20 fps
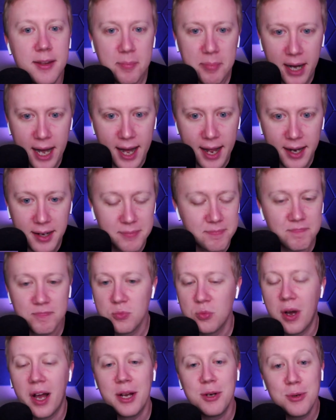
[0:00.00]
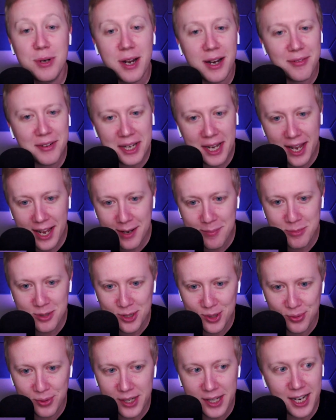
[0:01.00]
buy, I do not have a game to
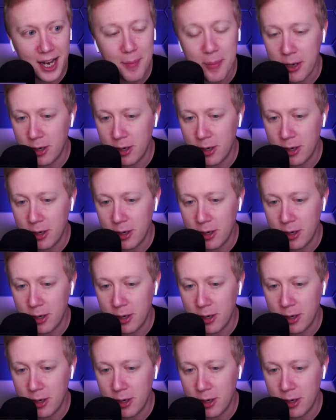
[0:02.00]
recap.